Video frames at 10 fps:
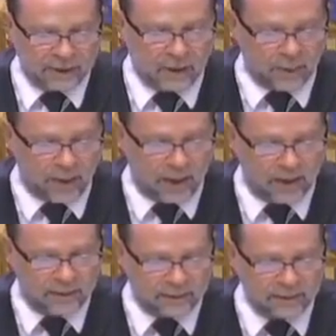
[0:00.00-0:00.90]

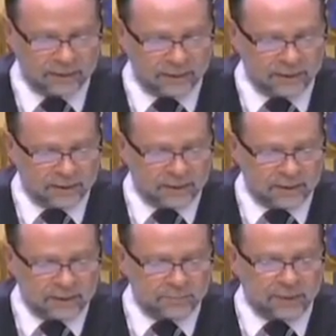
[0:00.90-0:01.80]
so
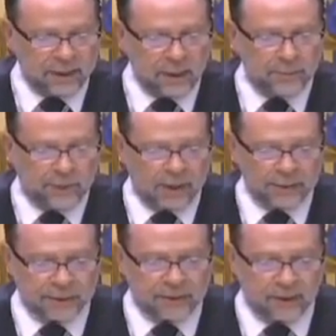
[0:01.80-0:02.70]
peer
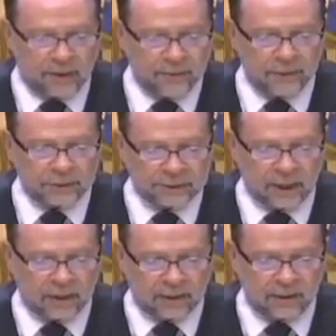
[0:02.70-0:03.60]
pressure, although
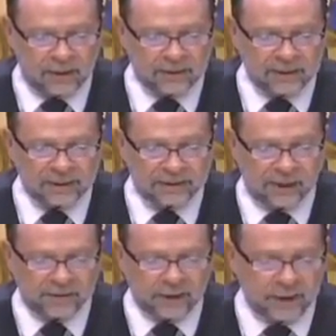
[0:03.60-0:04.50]
subtle, is
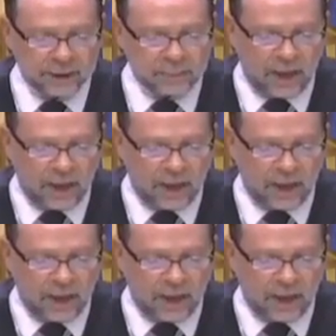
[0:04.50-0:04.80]
nonetheless